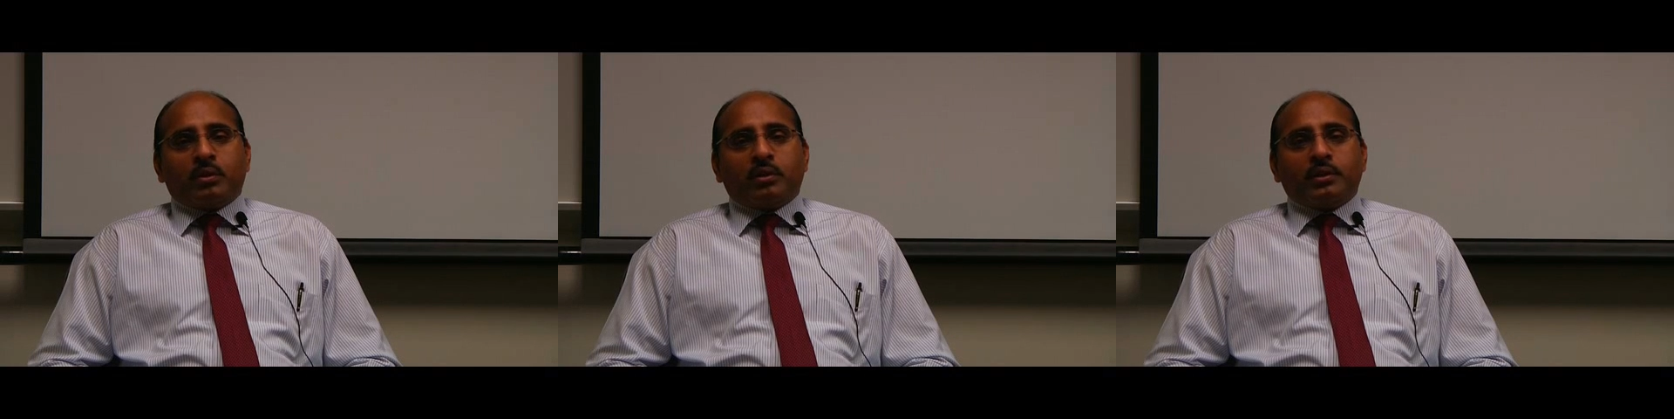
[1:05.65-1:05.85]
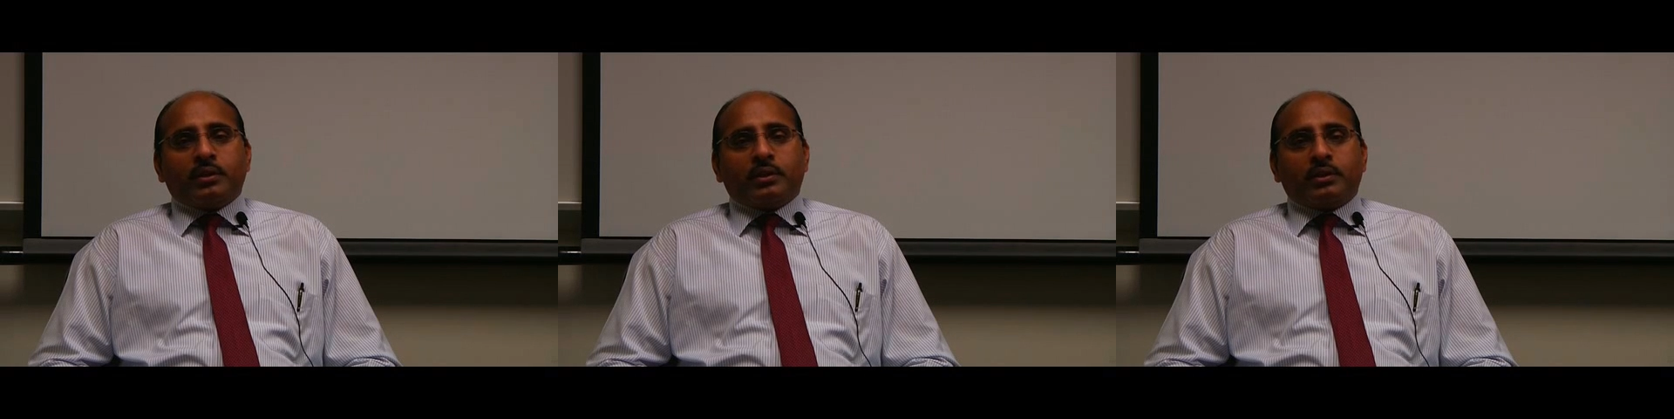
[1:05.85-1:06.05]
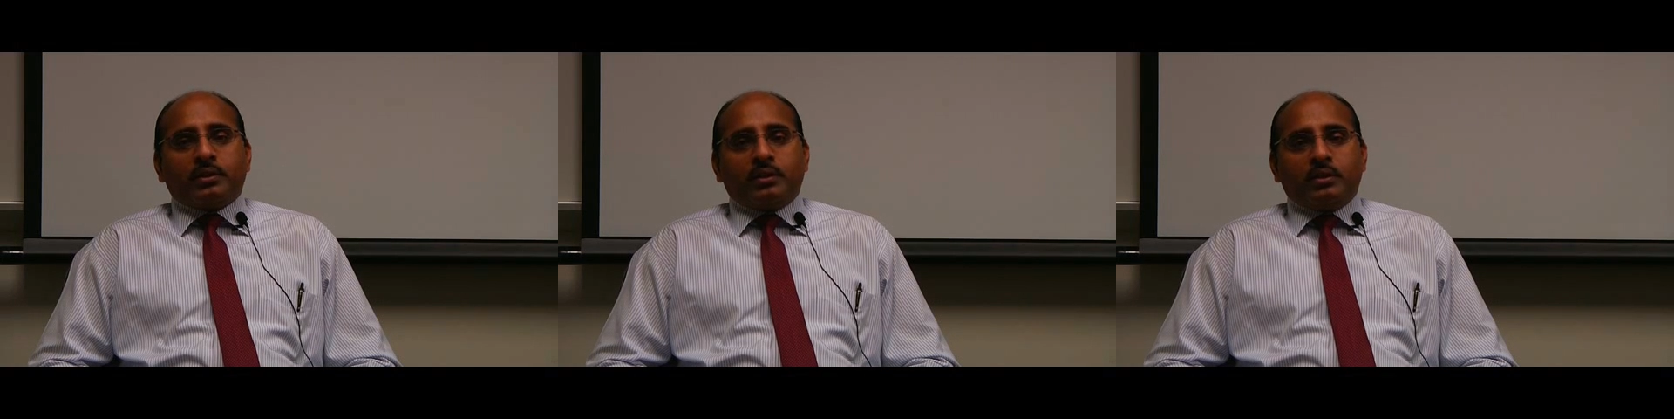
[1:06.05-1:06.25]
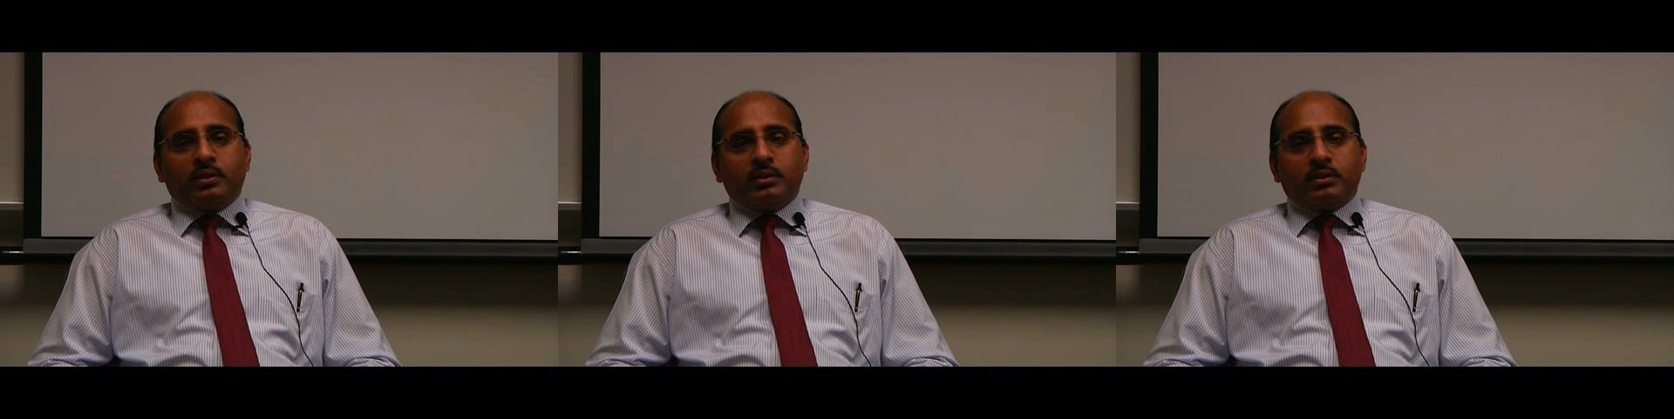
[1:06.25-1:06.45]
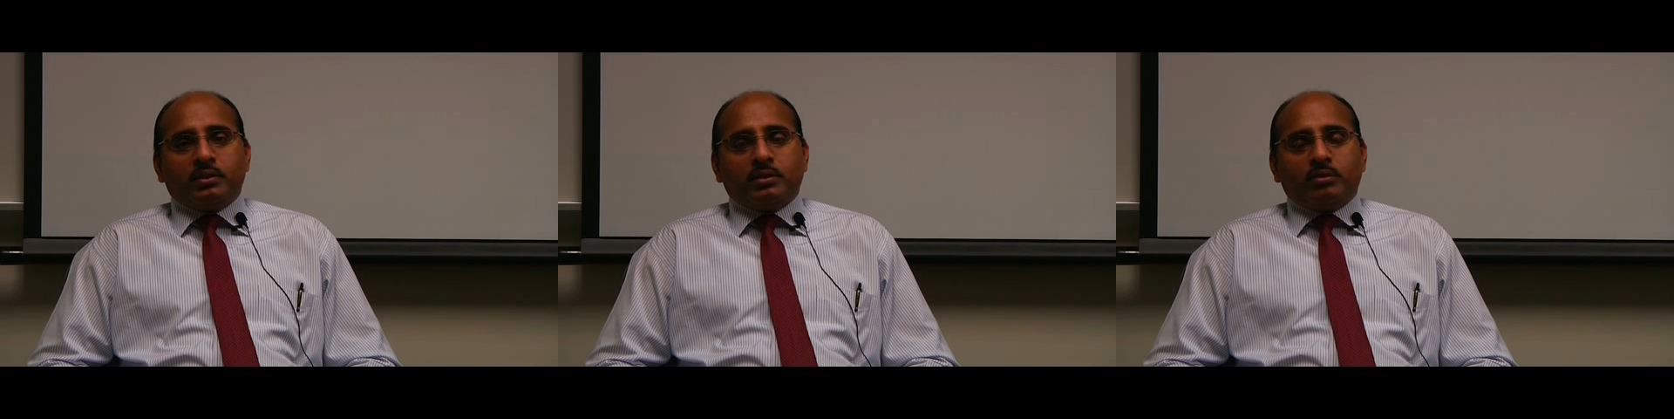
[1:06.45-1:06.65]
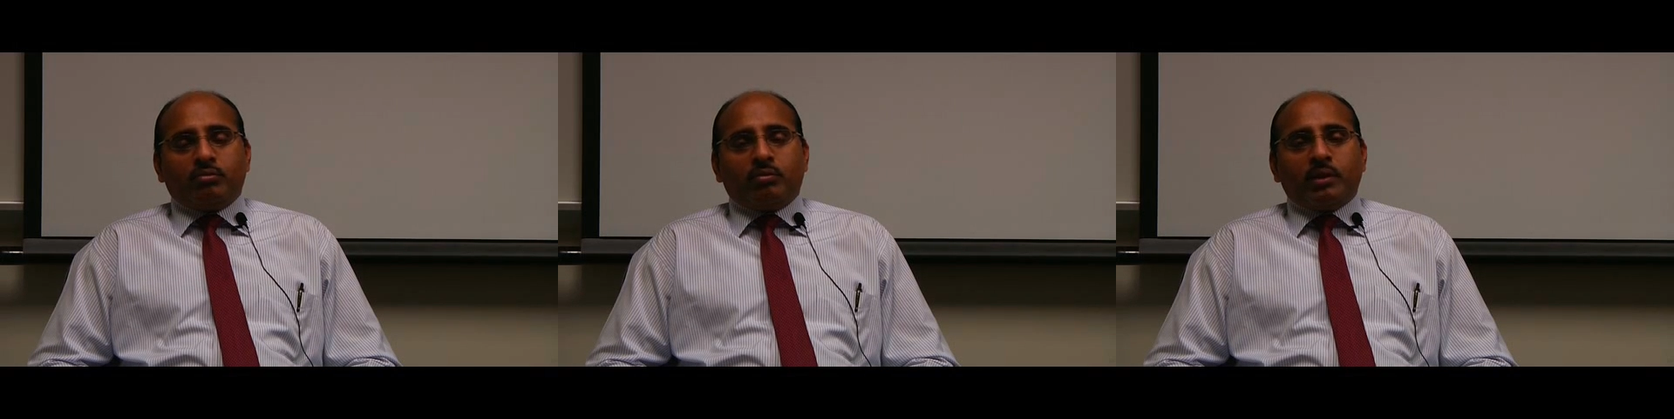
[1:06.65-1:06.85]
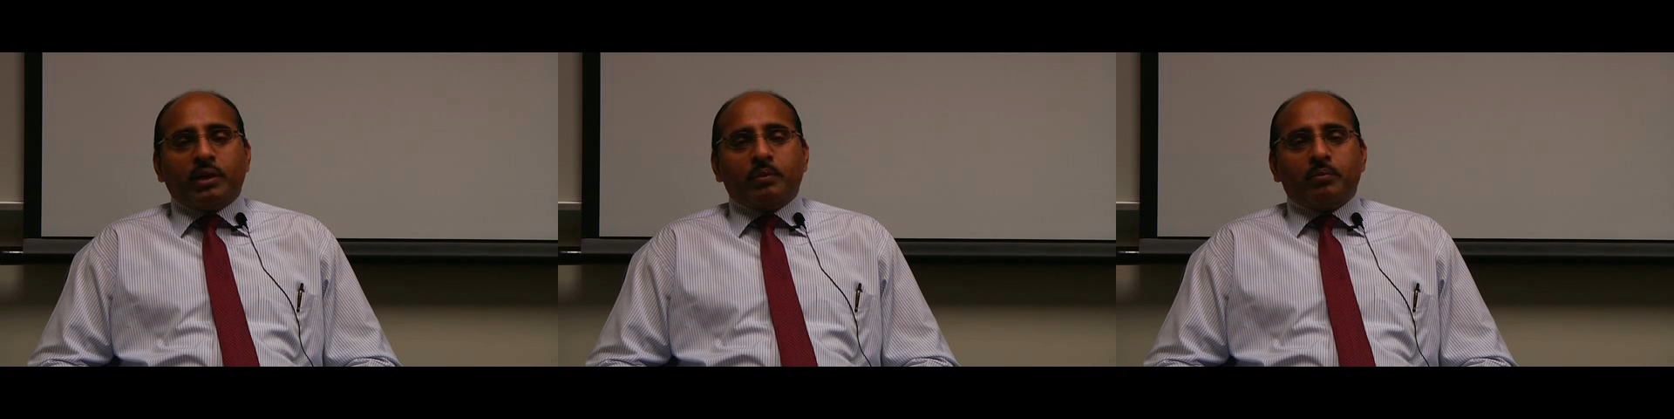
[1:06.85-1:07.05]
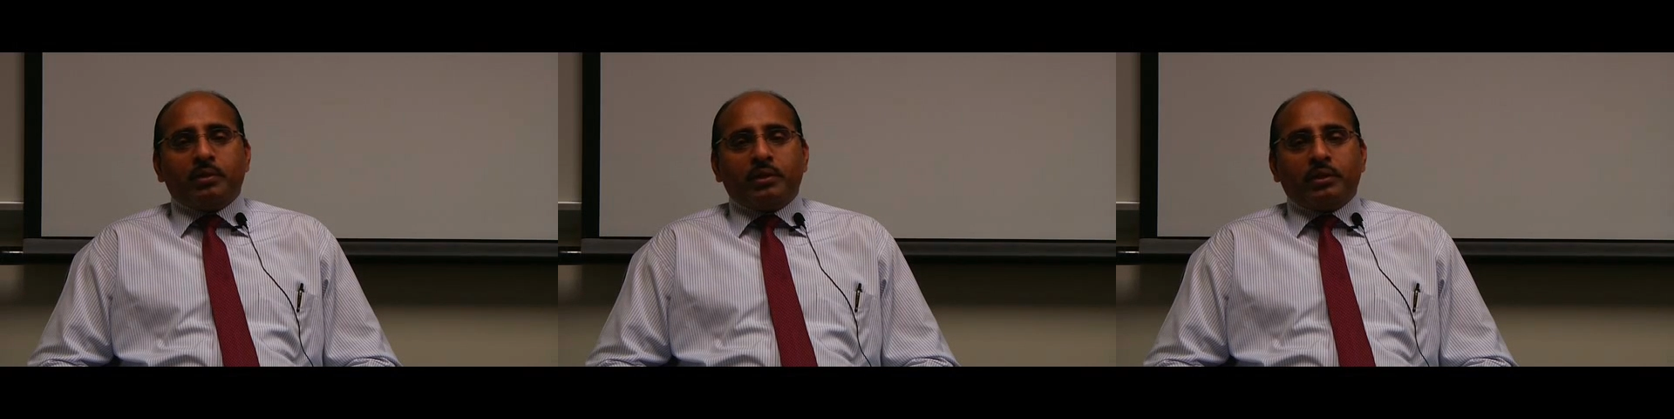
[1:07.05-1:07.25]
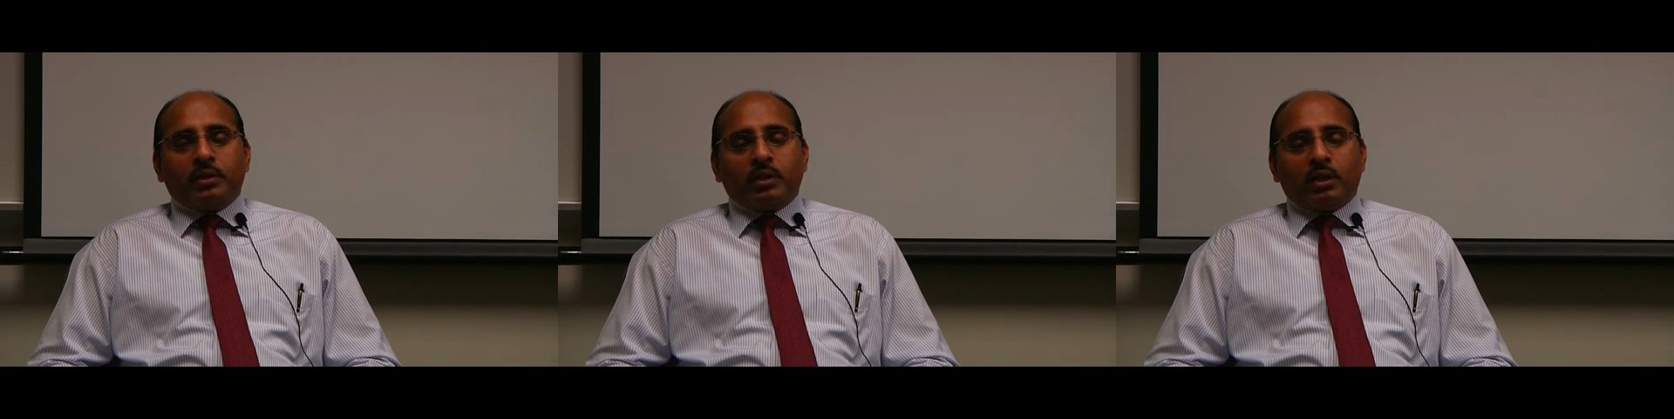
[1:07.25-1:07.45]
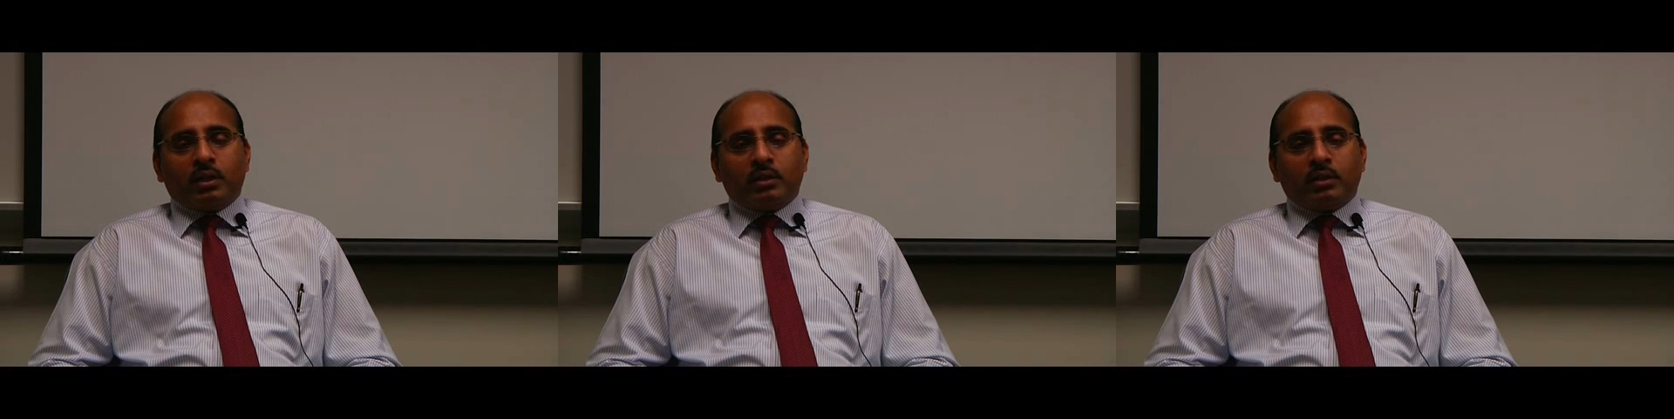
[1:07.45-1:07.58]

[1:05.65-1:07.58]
project is uh, $5 million.